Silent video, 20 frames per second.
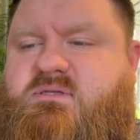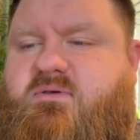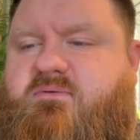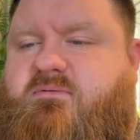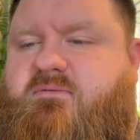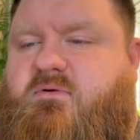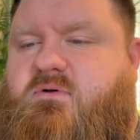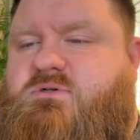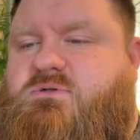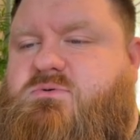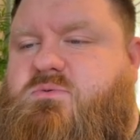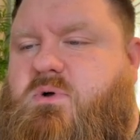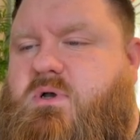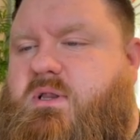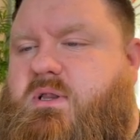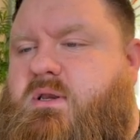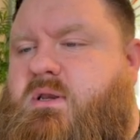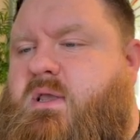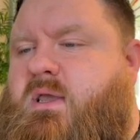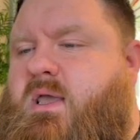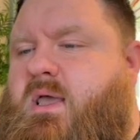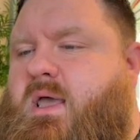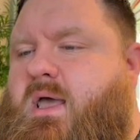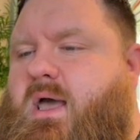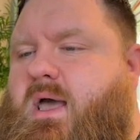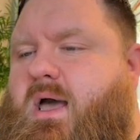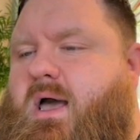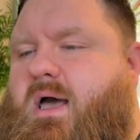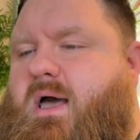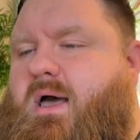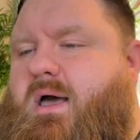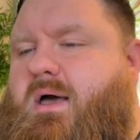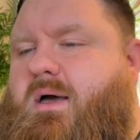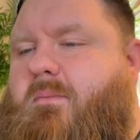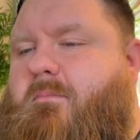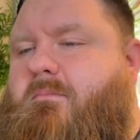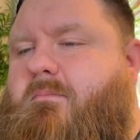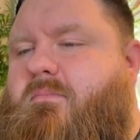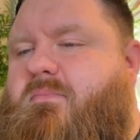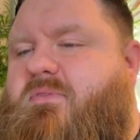The first one,
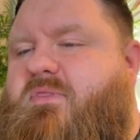um,